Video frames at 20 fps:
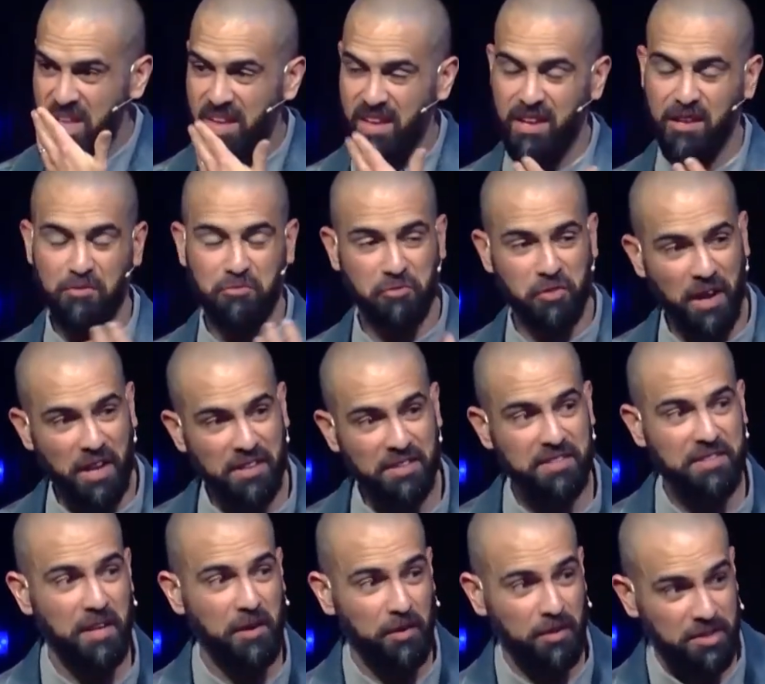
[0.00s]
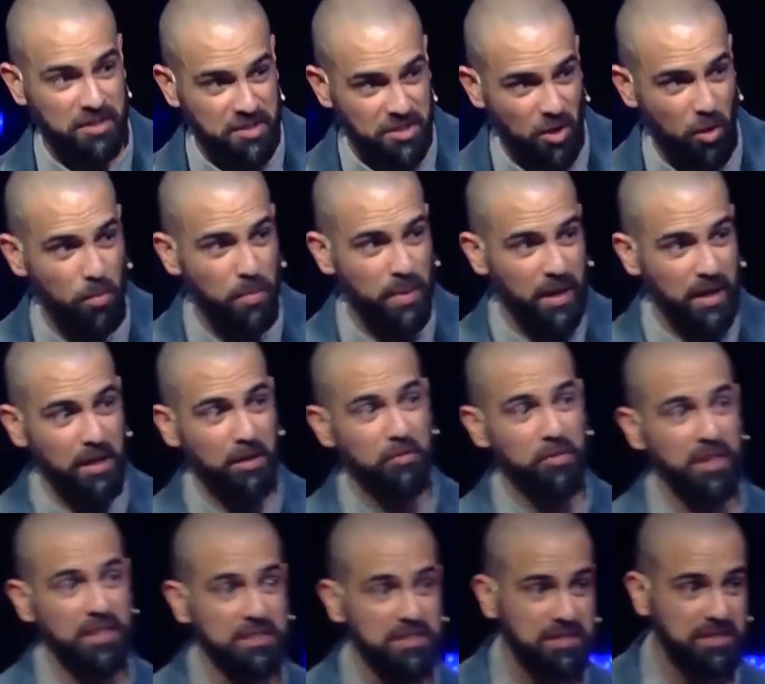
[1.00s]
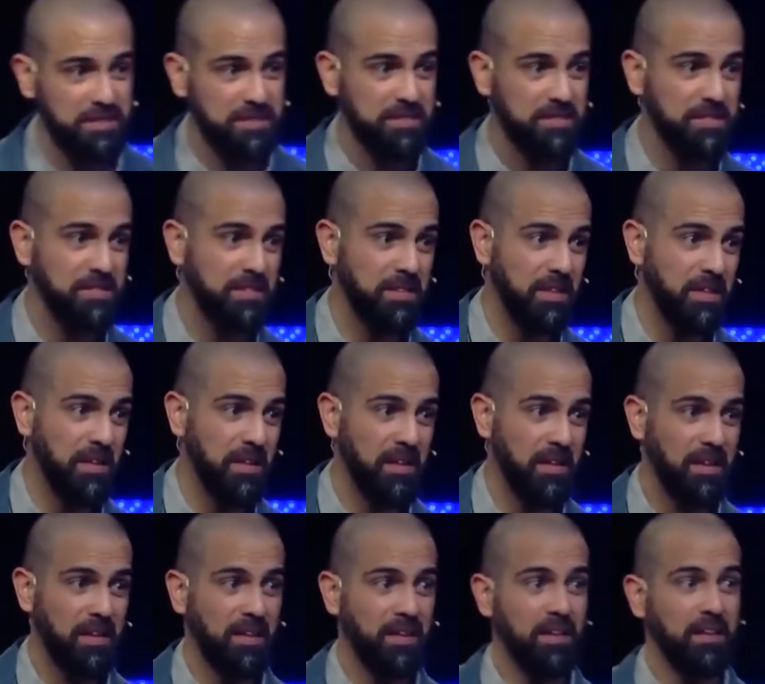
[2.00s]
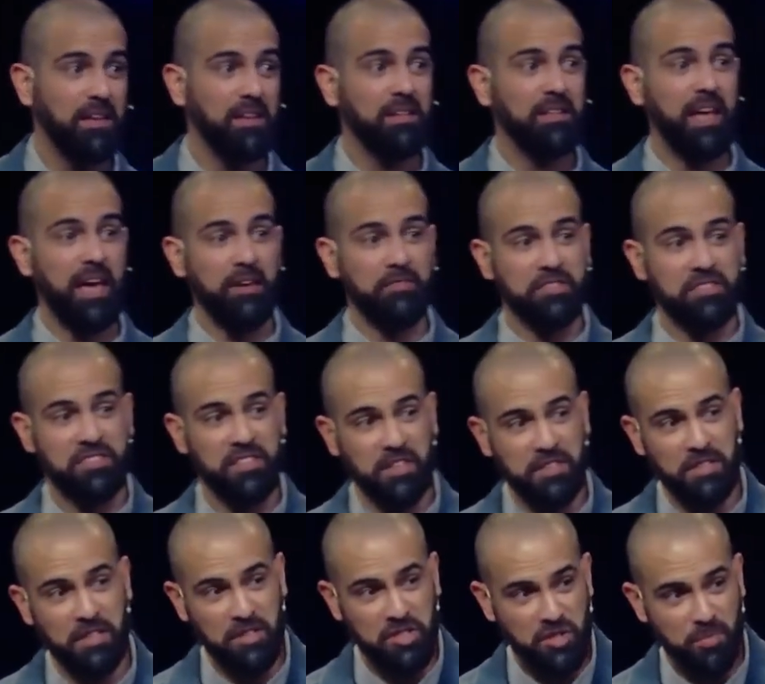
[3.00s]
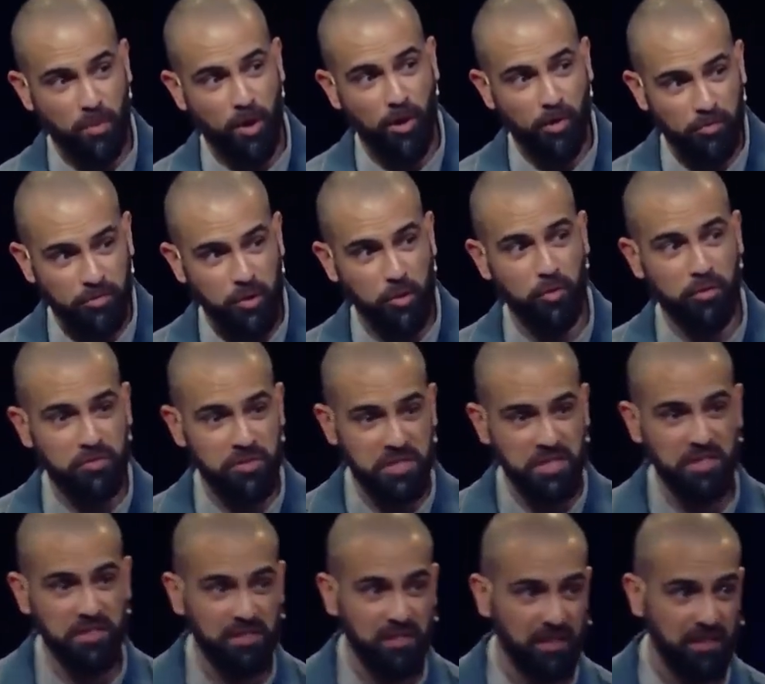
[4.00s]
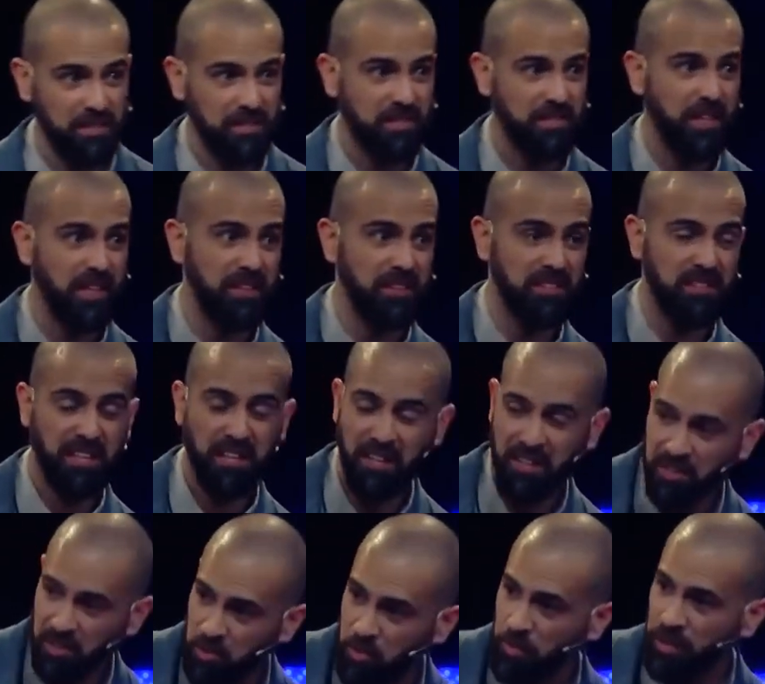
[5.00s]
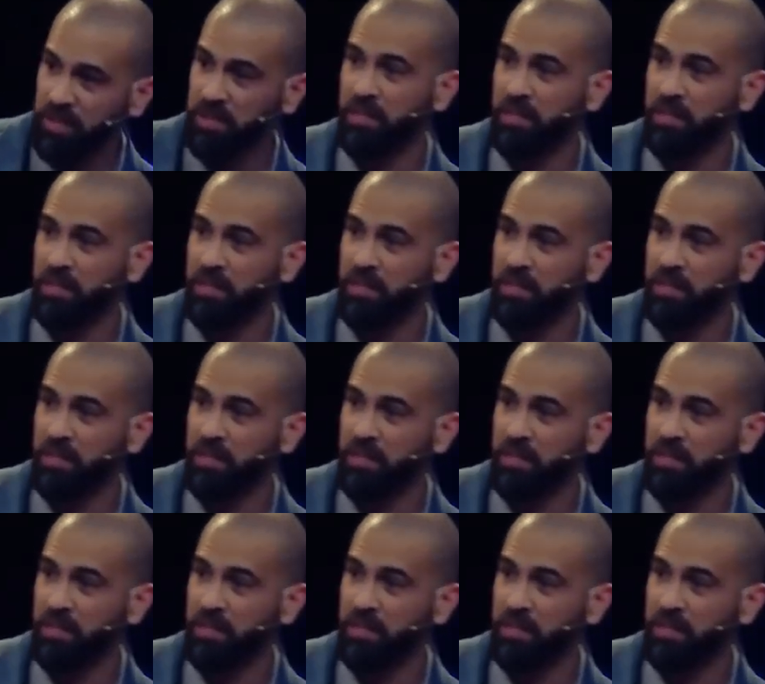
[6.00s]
And friends, there are so many of us that have such a small view of Jesus that is hindering